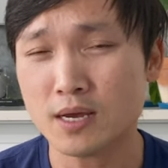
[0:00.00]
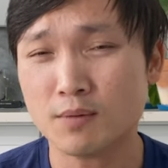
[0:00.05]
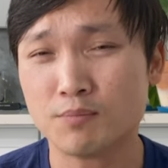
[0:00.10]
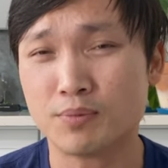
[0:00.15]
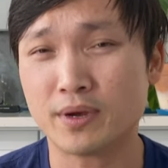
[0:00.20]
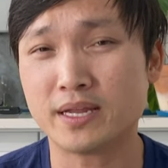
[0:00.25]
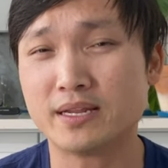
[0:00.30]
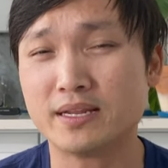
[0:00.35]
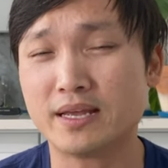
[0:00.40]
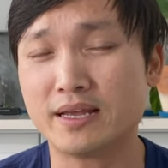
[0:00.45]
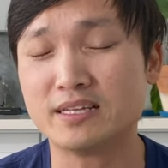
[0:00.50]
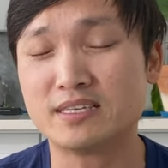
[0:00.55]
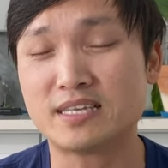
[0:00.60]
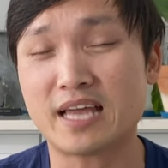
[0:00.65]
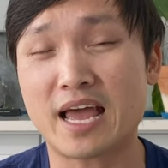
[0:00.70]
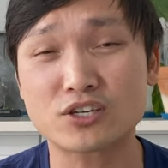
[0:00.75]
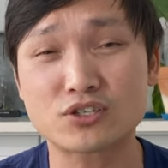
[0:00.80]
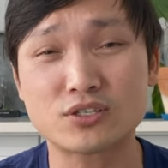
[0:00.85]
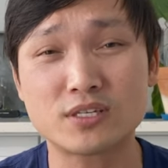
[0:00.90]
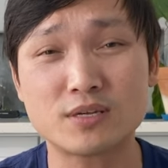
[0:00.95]
but it's
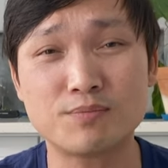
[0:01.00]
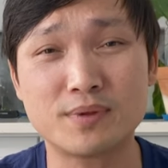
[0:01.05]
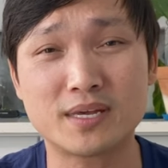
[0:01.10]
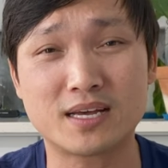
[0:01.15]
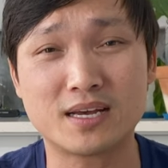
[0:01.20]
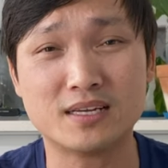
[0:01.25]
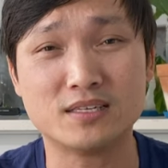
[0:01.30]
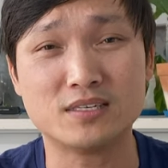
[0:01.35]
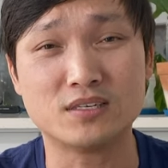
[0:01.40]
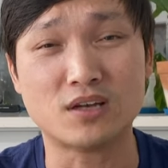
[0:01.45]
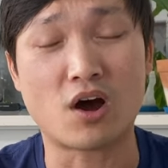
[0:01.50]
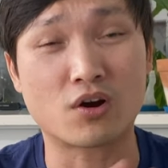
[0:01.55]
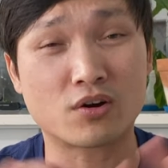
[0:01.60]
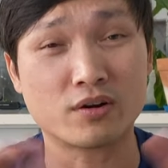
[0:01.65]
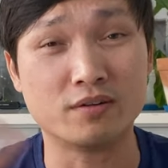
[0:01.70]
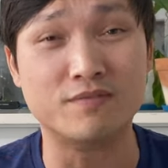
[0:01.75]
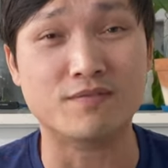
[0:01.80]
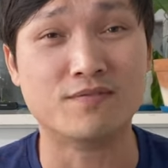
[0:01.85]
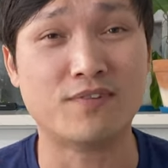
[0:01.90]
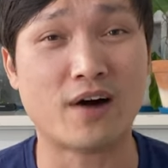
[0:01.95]
actually because our
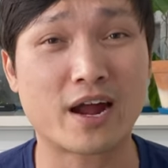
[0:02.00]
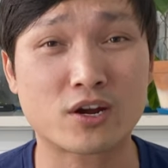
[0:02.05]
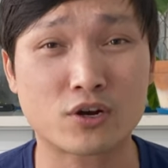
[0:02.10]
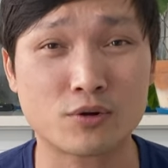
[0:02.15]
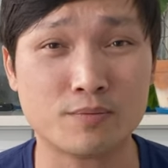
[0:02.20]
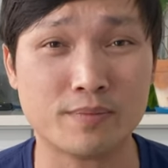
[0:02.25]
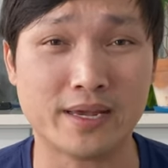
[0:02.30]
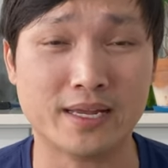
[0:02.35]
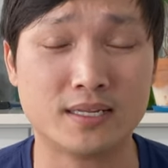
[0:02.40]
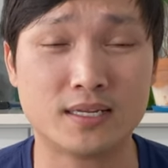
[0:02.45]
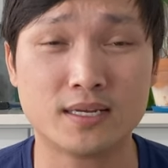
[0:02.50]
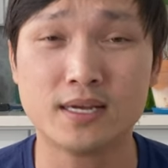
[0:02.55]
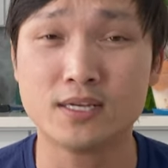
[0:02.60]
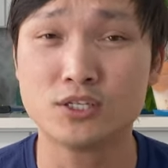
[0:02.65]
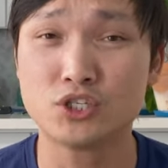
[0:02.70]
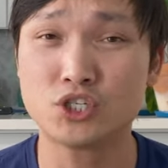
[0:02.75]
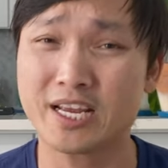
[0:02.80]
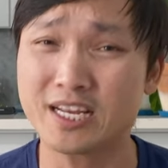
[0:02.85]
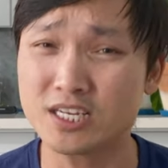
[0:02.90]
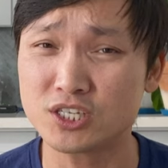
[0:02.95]
environment
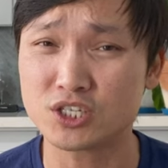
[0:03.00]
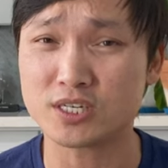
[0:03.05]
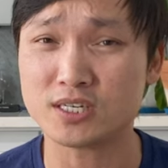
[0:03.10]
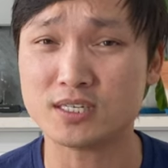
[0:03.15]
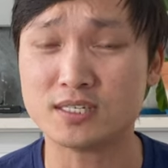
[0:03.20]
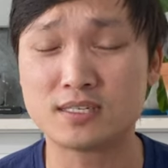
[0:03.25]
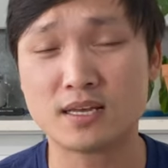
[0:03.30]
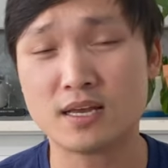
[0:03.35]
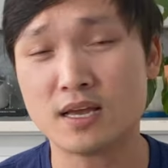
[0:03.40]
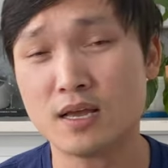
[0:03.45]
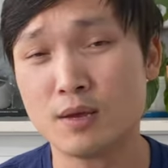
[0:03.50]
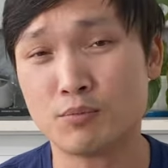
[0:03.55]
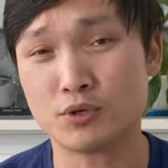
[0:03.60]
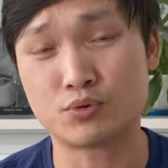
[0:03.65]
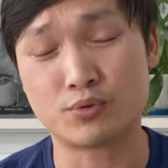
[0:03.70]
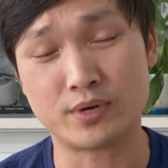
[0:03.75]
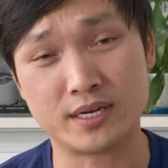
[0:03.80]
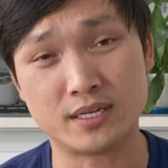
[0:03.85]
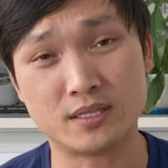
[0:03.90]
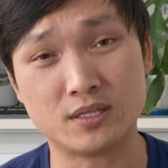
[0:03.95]
changes
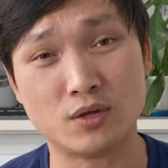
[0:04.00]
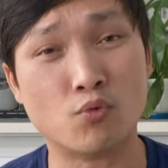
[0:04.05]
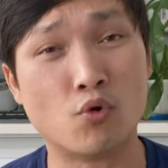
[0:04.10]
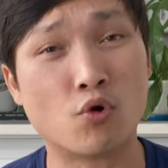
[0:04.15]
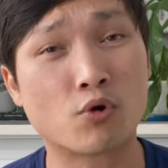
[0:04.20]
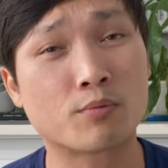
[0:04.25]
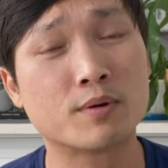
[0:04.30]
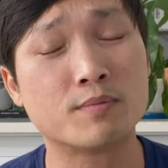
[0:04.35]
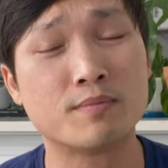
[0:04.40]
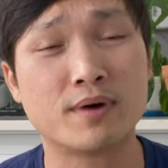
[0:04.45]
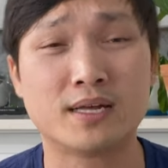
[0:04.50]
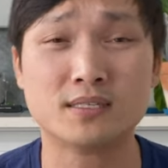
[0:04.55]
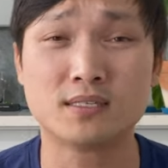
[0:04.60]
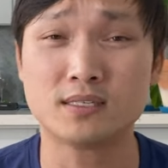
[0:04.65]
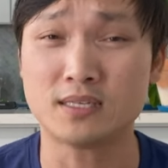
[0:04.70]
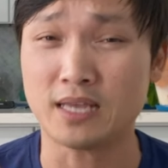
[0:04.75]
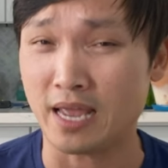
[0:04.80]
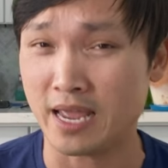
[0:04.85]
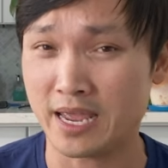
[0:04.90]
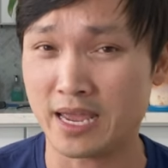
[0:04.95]
between the warmer
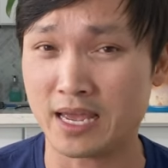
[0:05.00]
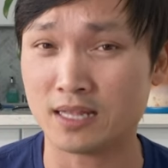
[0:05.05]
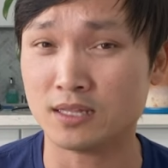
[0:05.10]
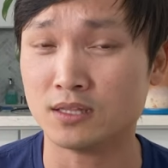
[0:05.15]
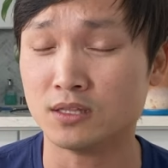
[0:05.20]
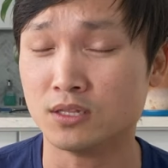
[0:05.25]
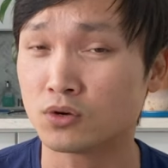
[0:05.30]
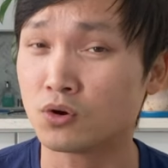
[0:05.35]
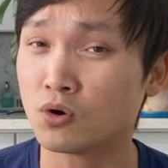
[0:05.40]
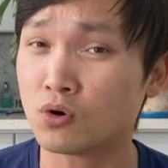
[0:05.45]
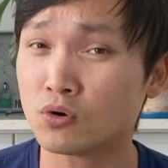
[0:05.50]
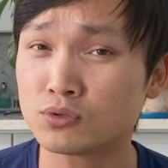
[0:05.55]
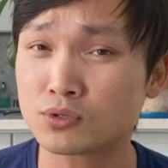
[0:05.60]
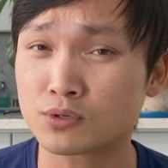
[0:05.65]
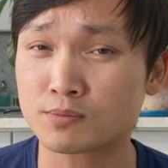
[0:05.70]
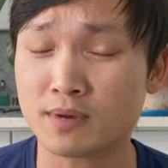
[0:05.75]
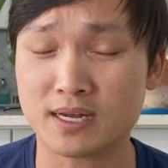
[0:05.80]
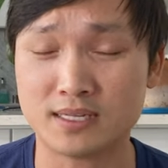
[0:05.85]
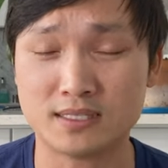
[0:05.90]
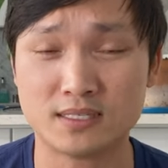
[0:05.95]
months and the colder
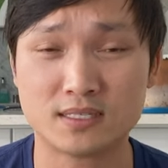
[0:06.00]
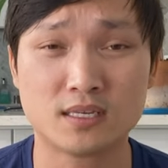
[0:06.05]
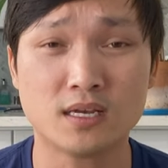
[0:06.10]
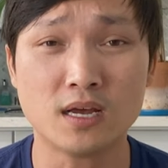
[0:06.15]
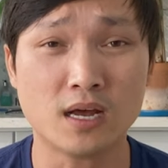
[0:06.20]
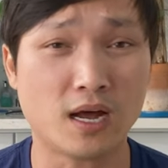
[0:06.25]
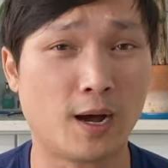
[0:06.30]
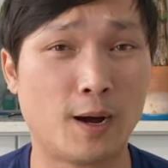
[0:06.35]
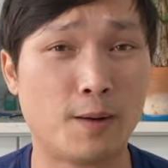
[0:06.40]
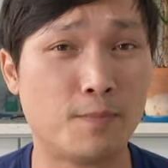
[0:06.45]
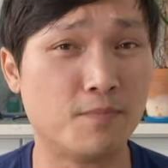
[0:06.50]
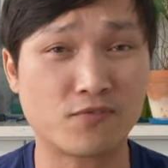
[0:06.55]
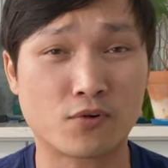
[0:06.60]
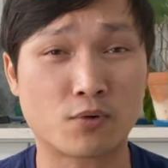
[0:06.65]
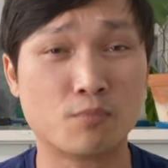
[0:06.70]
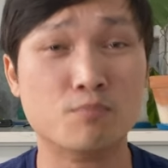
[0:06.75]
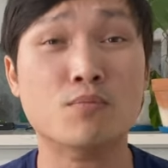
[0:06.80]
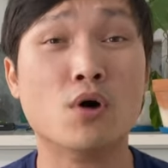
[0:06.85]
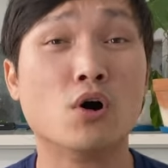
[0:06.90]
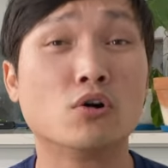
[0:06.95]
months um,
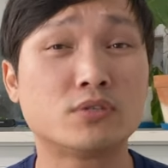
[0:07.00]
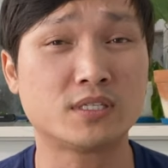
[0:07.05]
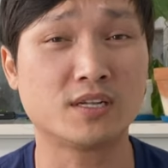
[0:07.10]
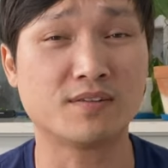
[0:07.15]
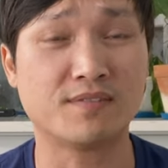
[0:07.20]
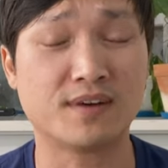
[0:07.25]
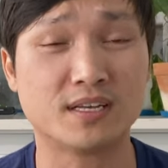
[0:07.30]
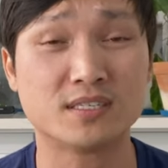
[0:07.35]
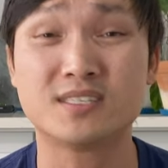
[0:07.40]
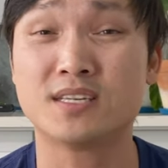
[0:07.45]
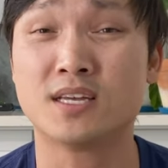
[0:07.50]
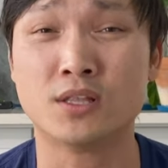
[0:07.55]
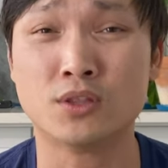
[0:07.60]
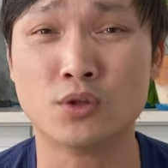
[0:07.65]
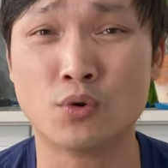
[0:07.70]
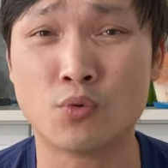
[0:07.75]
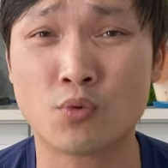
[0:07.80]
for most of us in the